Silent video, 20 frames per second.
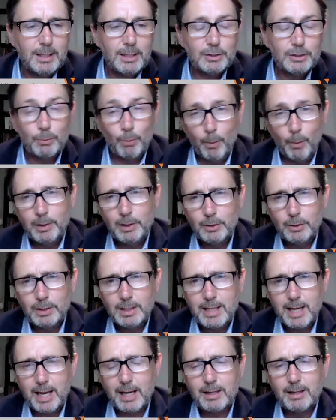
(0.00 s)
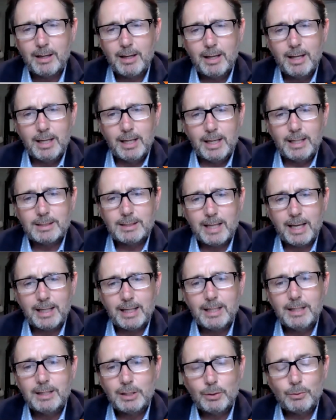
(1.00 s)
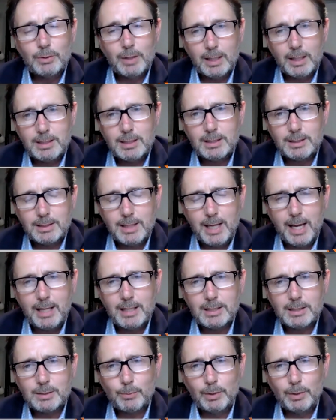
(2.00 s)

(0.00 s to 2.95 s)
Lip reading: So what we're looking at is that in the United States,